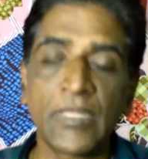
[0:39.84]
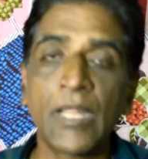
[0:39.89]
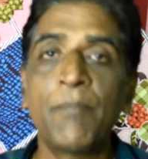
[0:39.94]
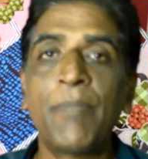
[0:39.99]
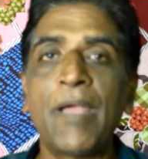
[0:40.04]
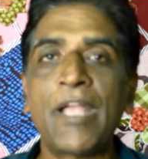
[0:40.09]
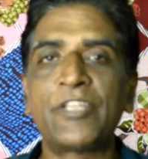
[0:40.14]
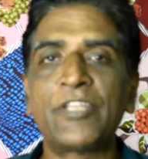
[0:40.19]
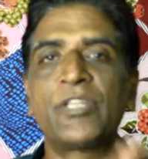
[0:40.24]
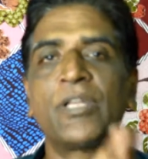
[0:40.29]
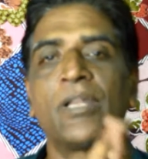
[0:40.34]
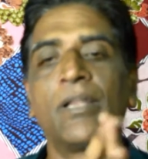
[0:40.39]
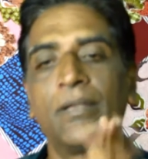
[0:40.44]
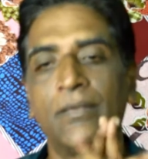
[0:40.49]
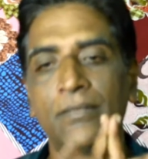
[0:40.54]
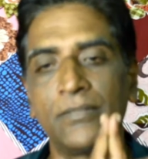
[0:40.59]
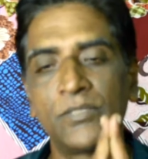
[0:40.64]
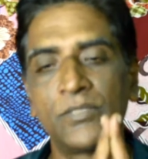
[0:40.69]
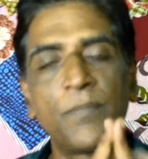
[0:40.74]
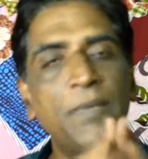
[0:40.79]
Passion.
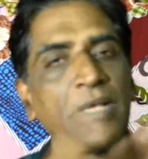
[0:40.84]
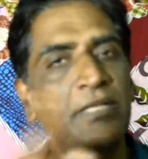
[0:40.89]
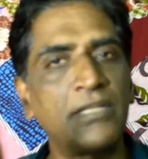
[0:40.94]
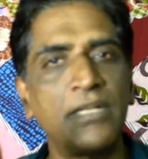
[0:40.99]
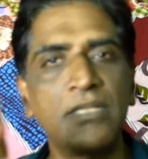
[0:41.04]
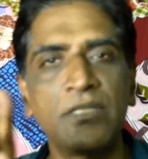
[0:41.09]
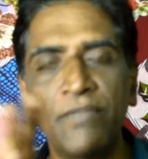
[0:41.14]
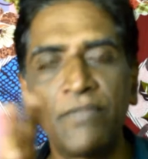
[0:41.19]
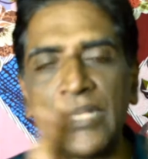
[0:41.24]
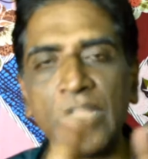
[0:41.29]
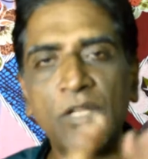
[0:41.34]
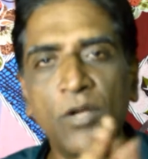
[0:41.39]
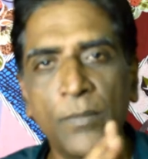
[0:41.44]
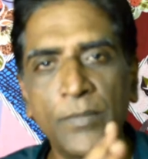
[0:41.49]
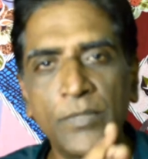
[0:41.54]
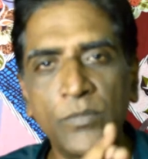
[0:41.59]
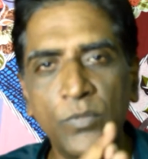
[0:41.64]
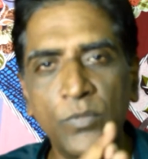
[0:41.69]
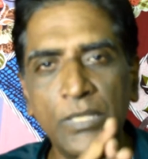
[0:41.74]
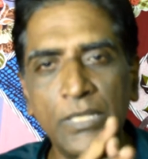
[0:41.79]
So passion is a very
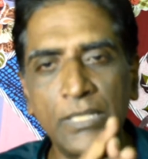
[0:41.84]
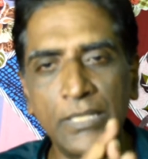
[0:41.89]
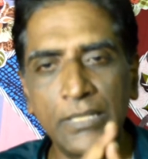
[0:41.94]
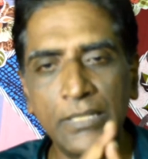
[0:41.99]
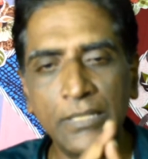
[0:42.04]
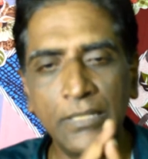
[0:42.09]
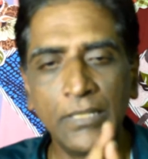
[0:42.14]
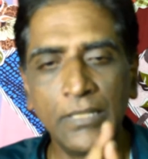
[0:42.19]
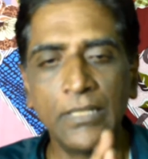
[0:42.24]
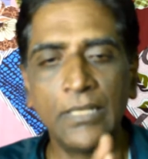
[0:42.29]
common word,